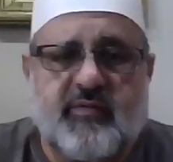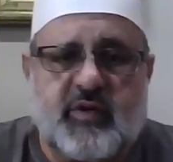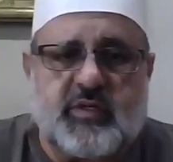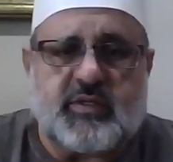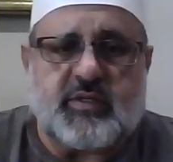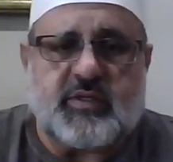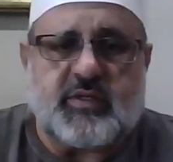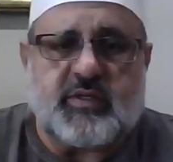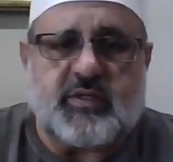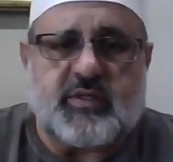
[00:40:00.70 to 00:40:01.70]
The
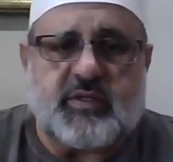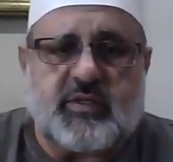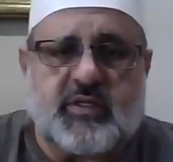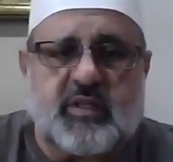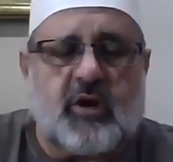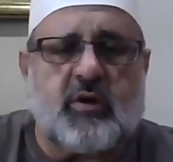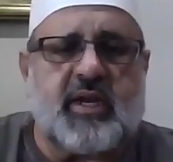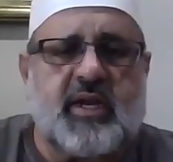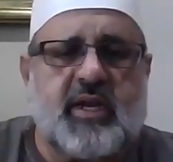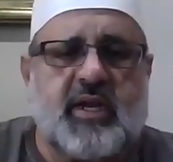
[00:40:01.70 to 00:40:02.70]
disbelievers, they looked at
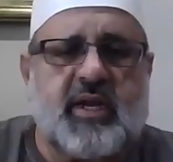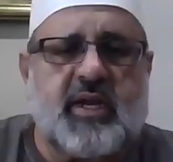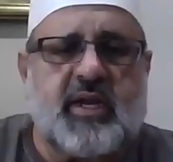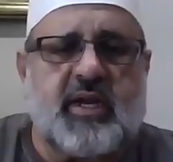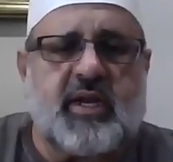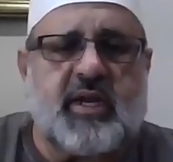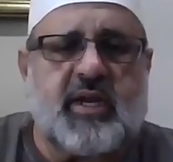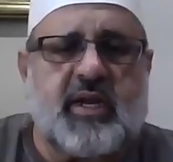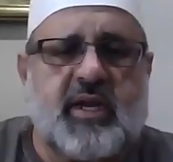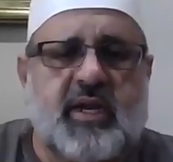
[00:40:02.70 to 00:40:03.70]
him and they said, you know
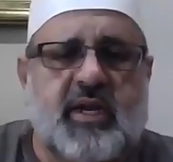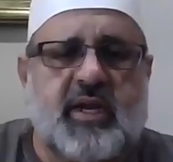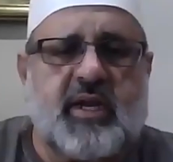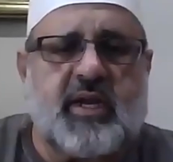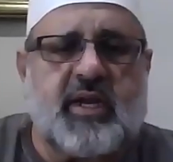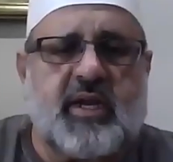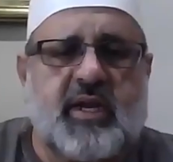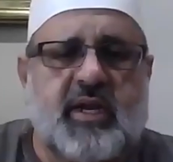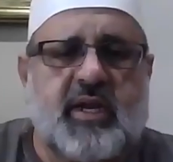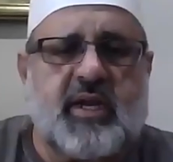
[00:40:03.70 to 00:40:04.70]
what, bring for us an
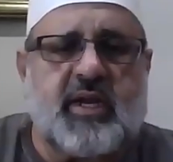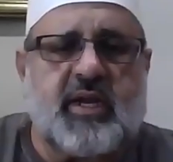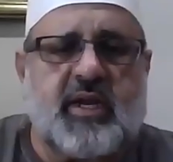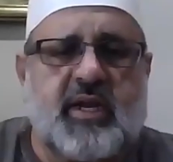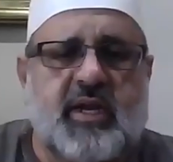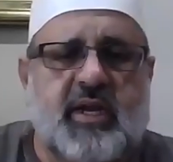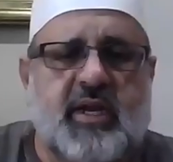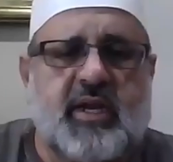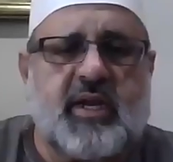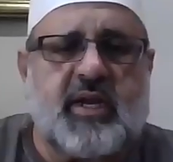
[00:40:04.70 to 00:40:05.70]
ayah,
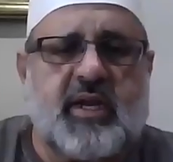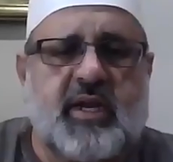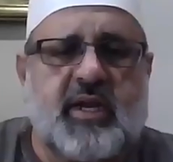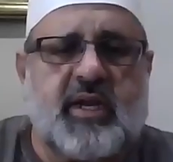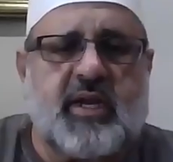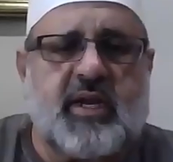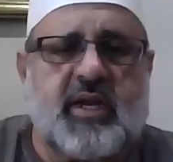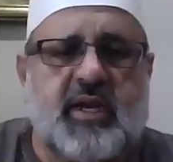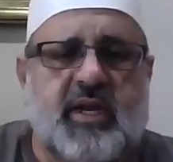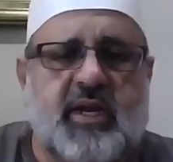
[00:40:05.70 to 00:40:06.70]
bring for us
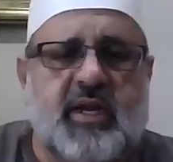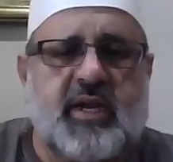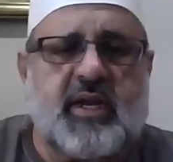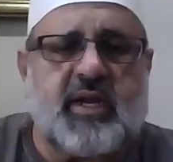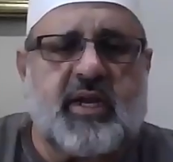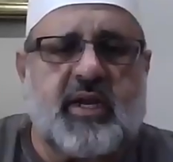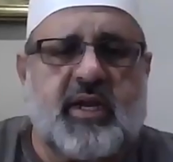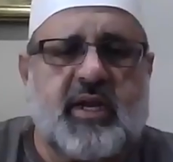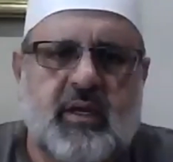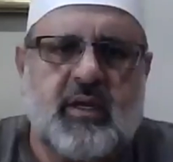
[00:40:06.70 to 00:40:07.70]
a
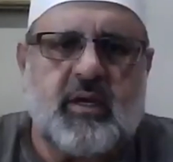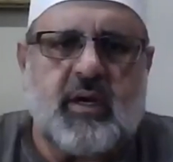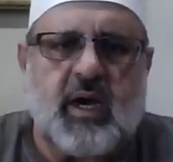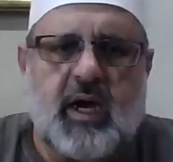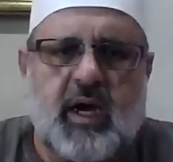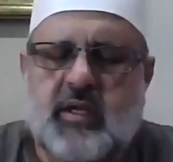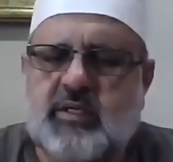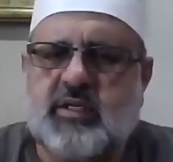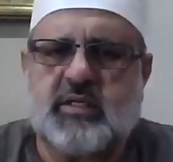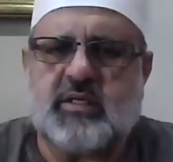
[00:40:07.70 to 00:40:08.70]
clear,
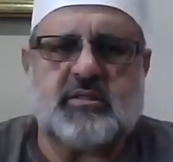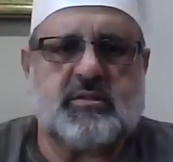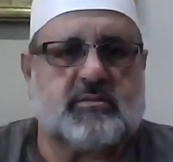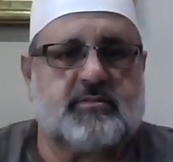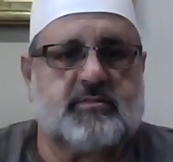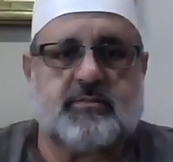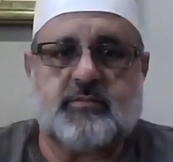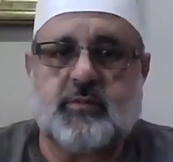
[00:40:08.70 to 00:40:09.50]
proof.